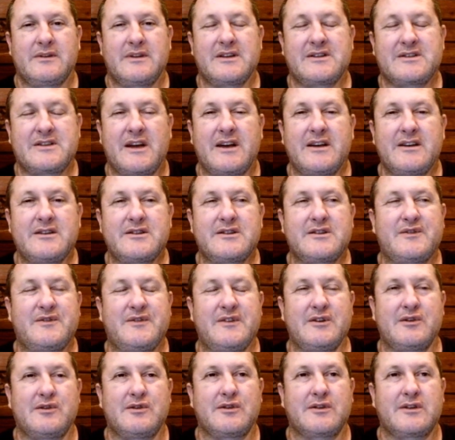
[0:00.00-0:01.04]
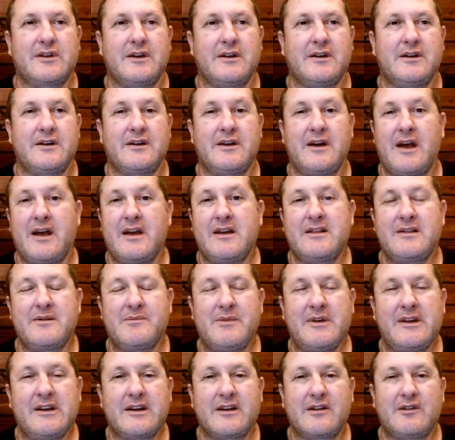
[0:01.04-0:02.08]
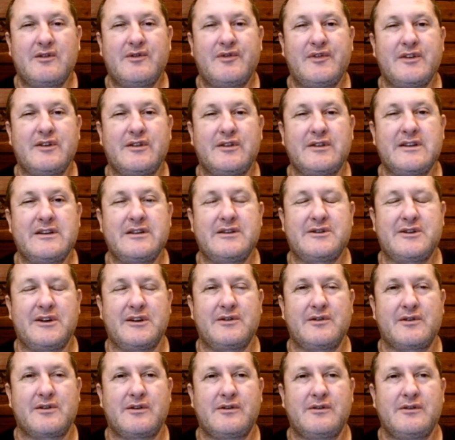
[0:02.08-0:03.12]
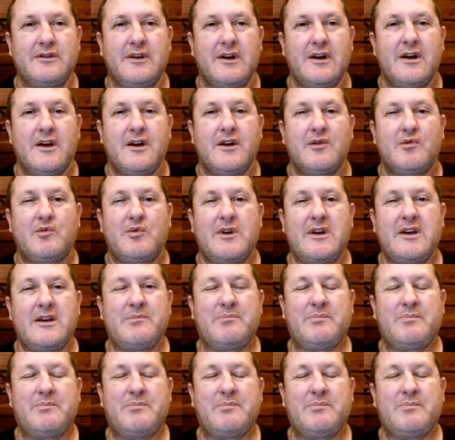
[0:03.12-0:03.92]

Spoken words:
science field and the medical field in general, where